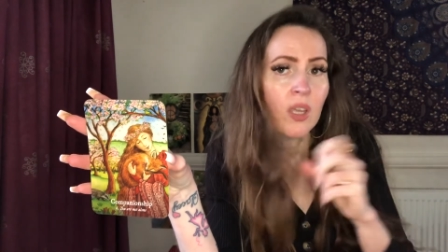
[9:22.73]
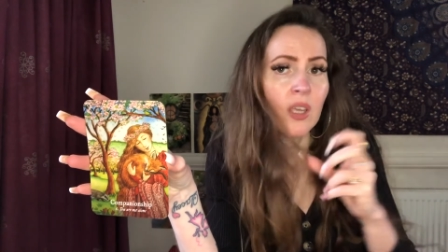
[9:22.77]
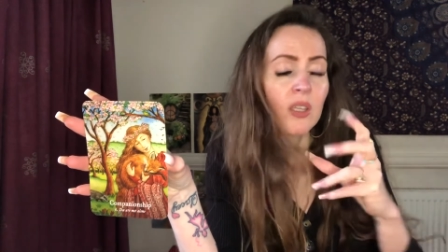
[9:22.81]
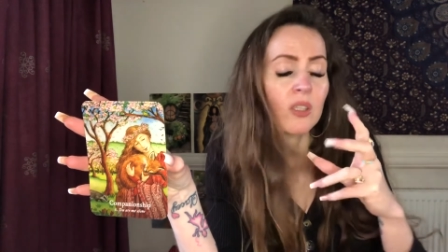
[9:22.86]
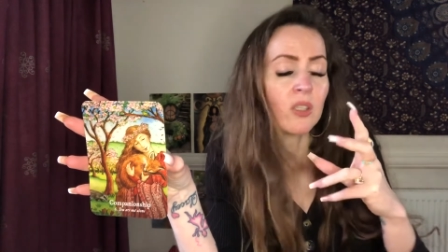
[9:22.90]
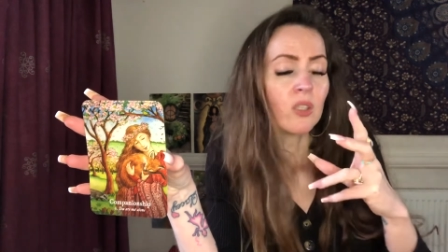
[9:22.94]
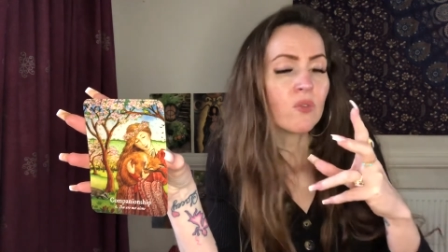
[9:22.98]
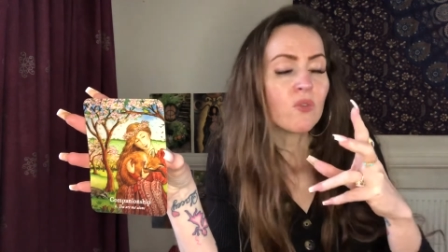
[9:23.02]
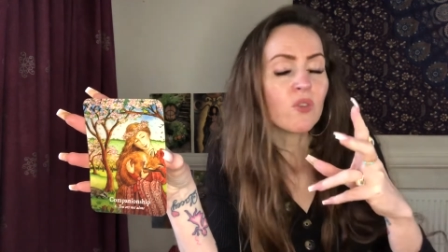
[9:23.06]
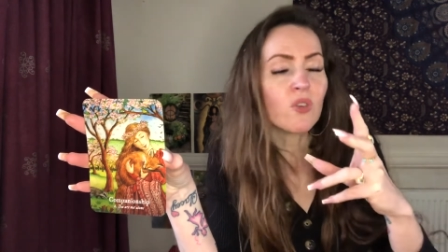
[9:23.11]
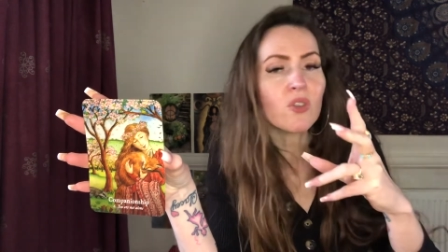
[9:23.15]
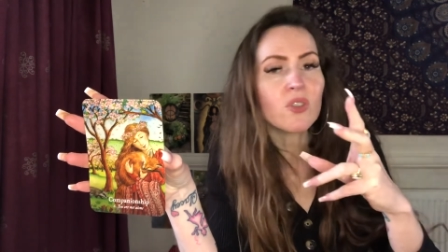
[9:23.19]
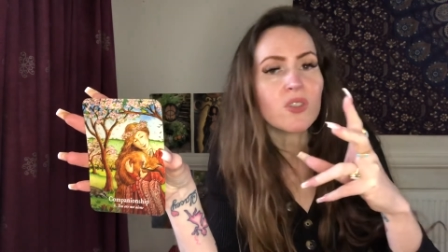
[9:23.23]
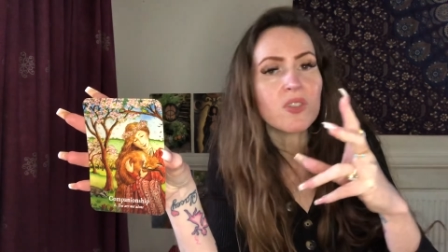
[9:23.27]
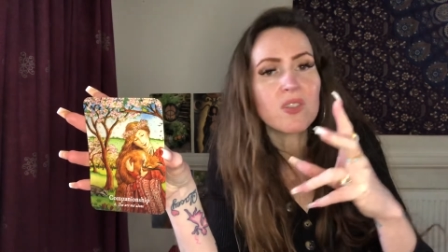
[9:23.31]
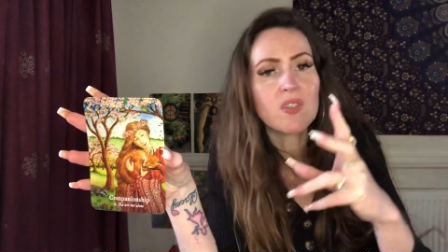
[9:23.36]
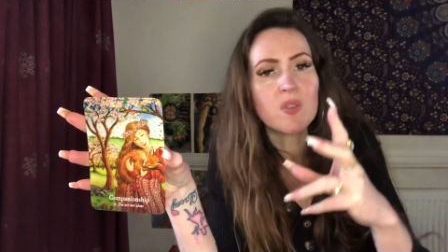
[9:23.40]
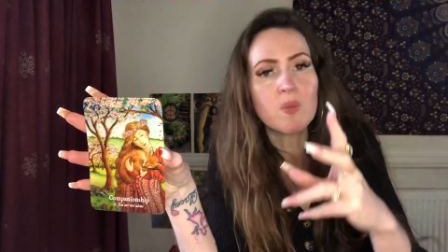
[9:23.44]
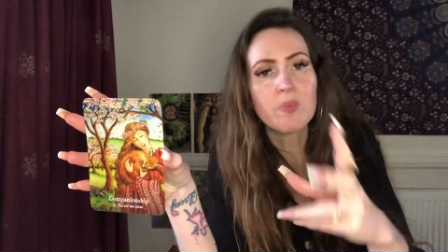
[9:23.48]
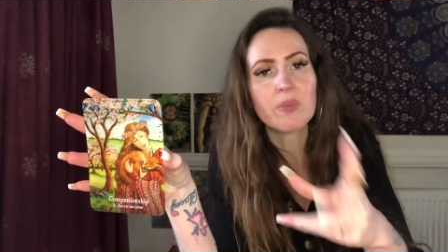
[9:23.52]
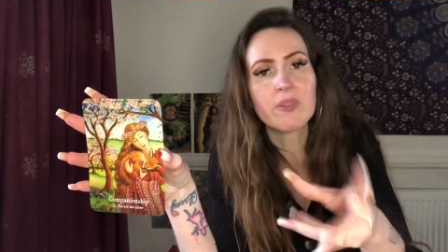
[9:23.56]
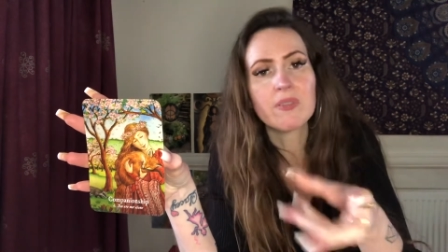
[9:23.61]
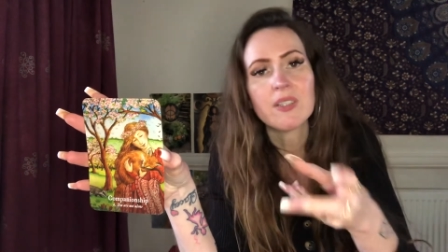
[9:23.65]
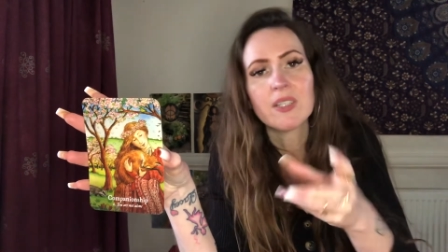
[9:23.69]
You've got your
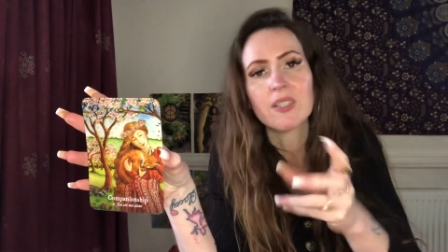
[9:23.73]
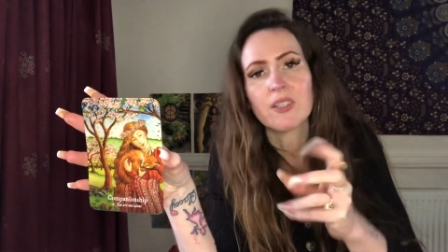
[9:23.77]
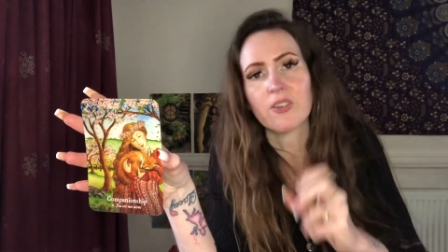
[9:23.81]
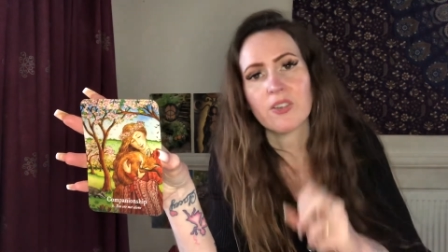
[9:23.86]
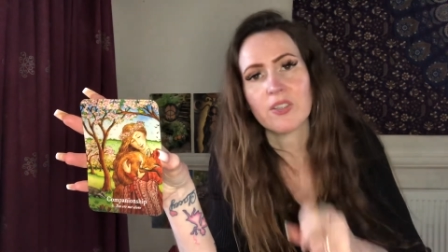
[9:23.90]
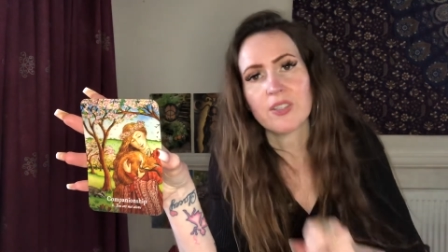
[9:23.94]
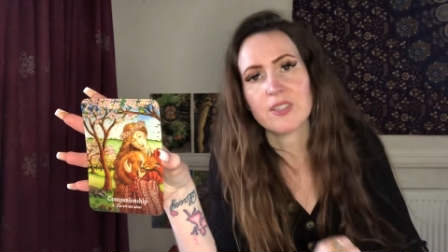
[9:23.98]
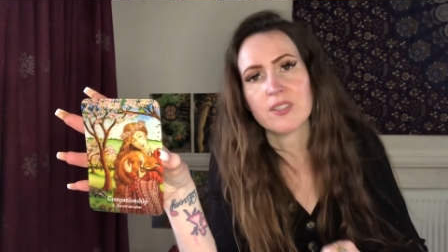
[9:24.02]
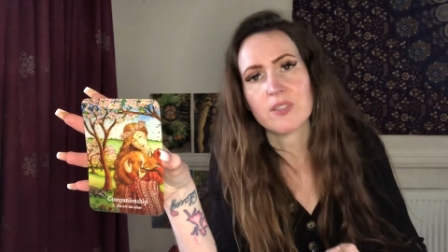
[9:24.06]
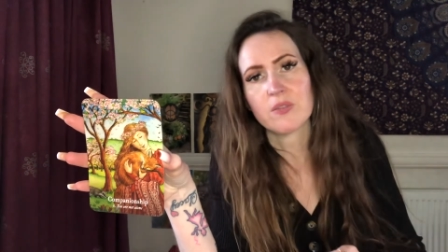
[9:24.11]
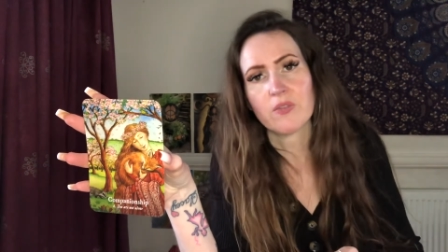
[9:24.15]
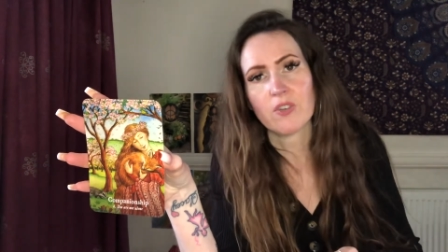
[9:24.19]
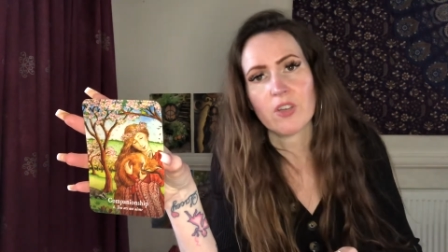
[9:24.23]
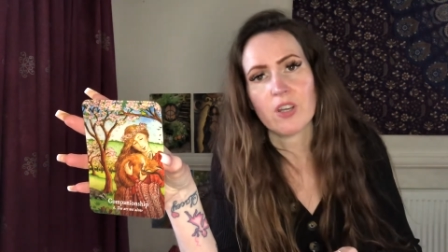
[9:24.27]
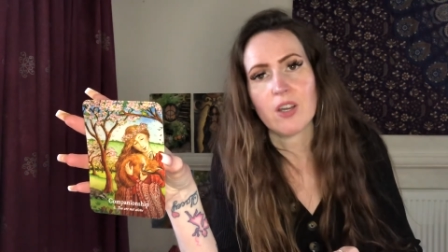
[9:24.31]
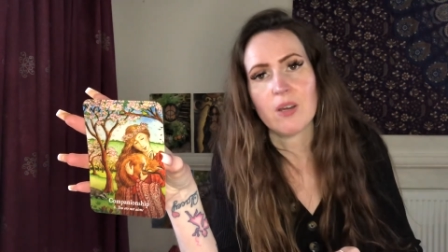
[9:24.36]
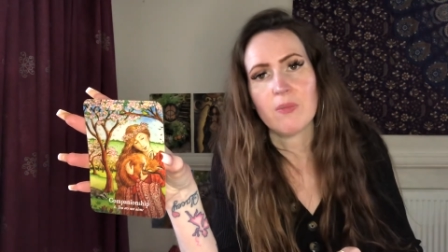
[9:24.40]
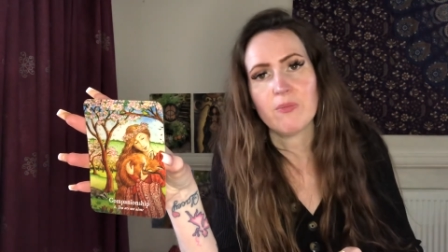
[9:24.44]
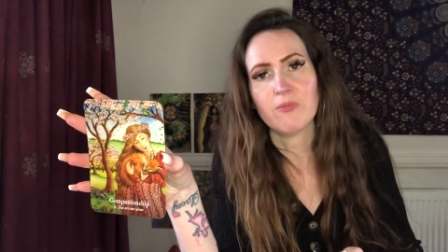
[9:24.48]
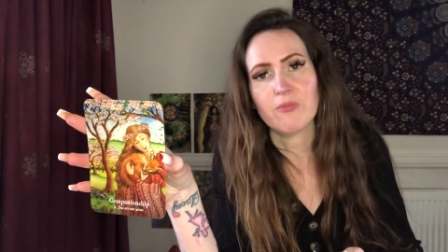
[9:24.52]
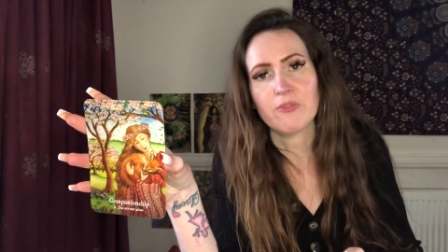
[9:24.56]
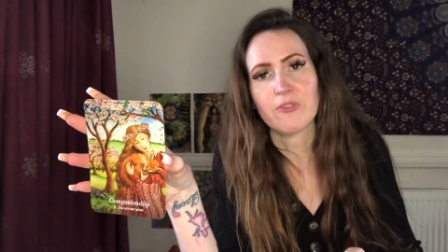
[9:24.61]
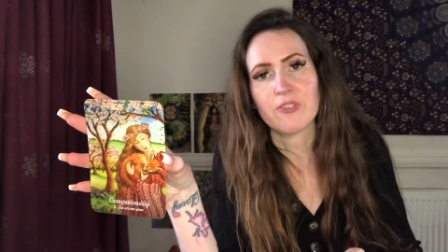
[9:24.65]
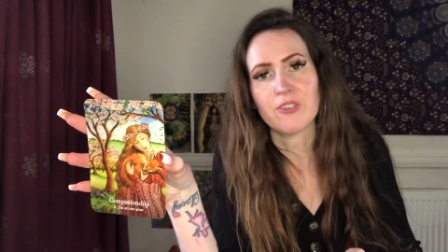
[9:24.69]
spirit guides for
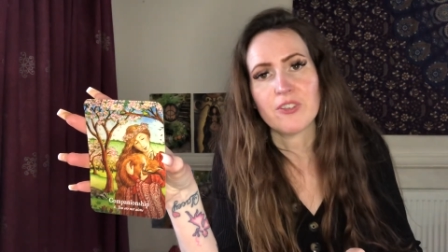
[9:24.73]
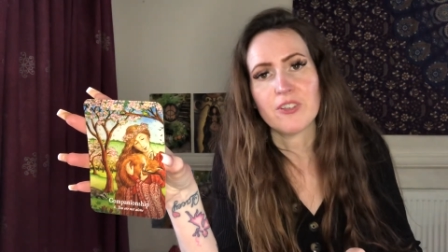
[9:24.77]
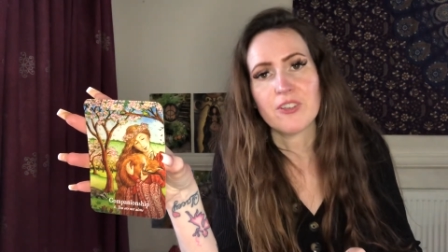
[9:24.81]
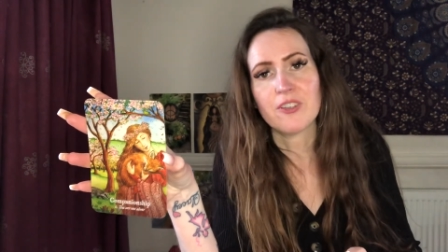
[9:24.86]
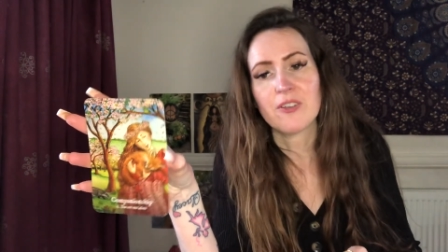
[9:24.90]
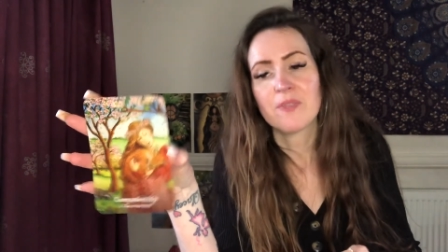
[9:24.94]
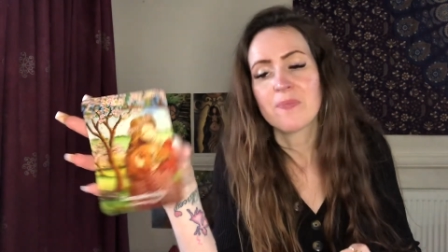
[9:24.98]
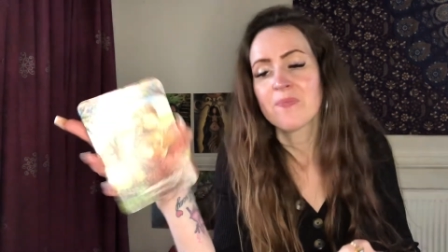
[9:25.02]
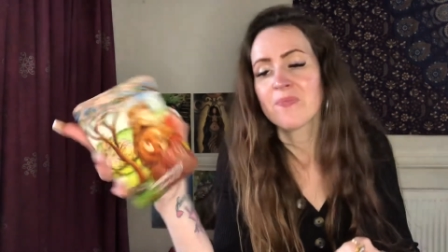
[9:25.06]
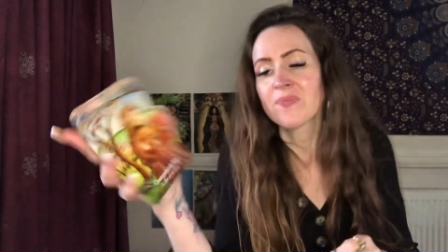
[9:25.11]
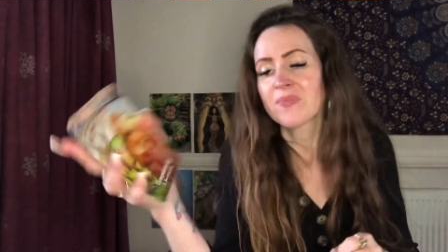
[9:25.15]
comfort.